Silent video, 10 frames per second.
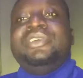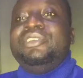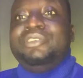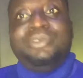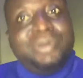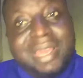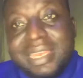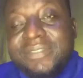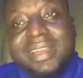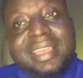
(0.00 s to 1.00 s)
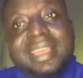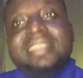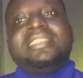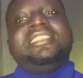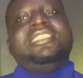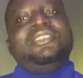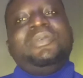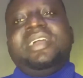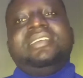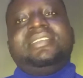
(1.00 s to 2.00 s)
You can never get
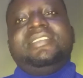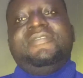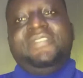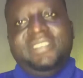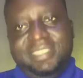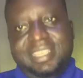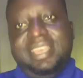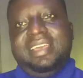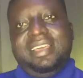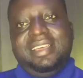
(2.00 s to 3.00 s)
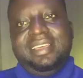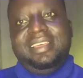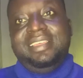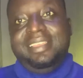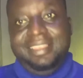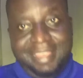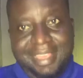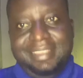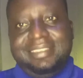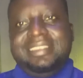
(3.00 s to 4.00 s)
USA visa.
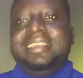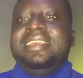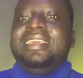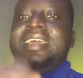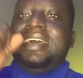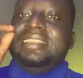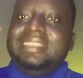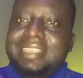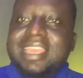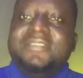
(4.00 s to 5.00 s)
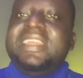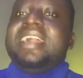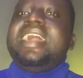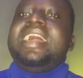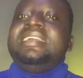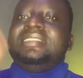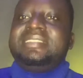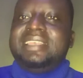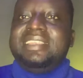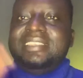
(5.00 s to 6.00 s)
Yes. And he gave that guy
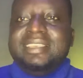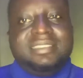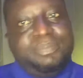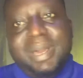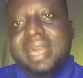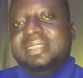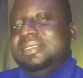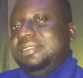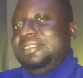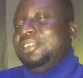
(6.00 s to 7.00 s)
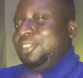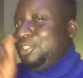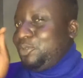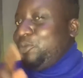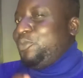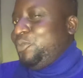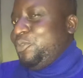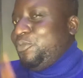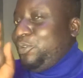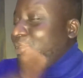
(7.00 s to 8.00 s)
10 years ban. So
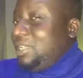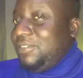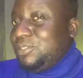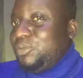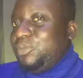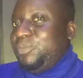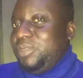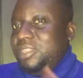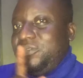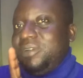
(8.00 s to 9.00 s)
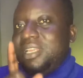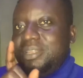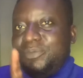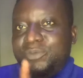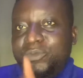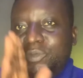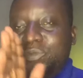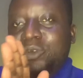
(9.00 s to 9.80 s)
for you never to be given for